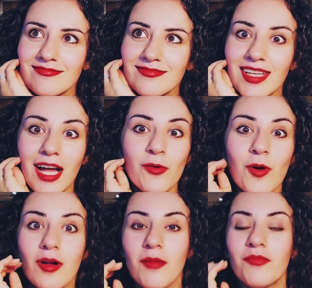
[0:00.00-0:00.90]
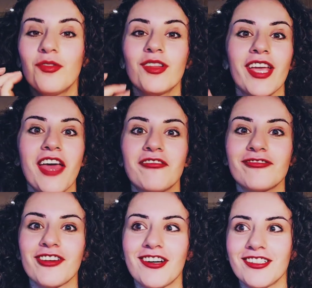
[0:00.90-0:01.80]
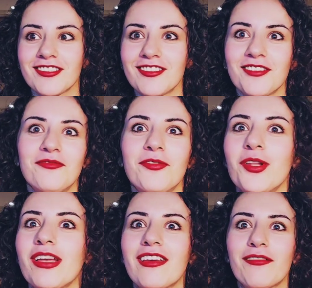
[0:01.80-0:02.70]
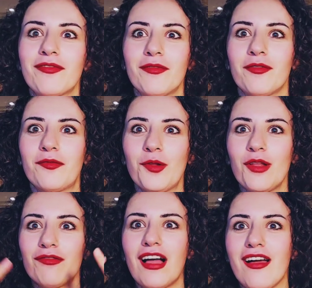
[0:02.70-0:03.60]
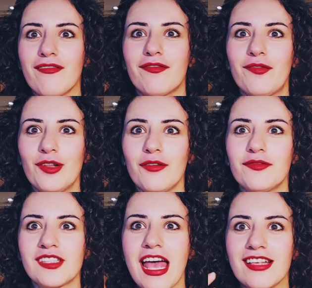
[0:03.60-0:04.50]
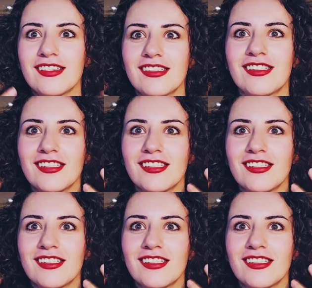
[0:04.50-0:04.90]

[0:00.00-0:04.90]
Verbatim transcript: I woke up fully energized, fully full of life, full of zest.